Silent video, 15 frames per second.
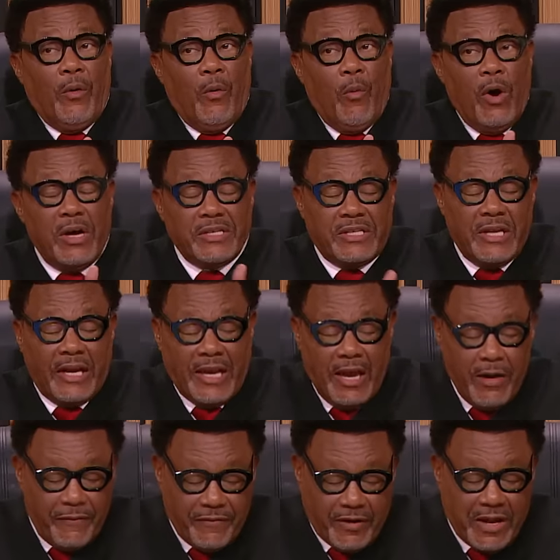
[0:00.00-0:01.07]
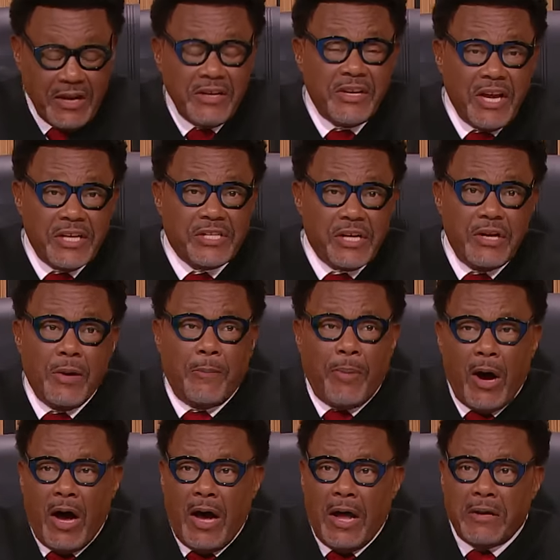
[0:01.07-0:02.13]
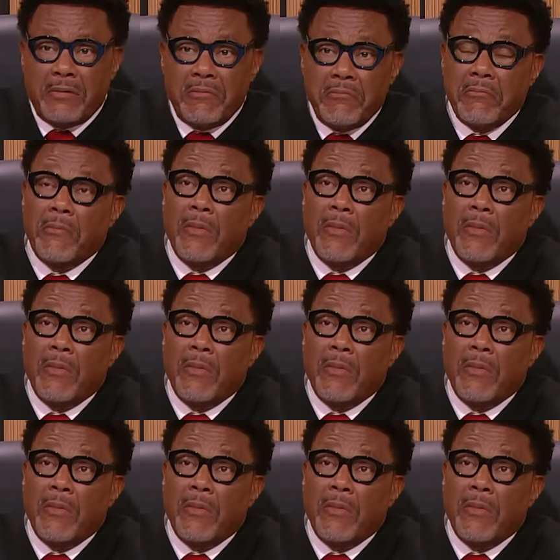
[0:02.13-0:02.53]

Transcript: was the gift conditioned upon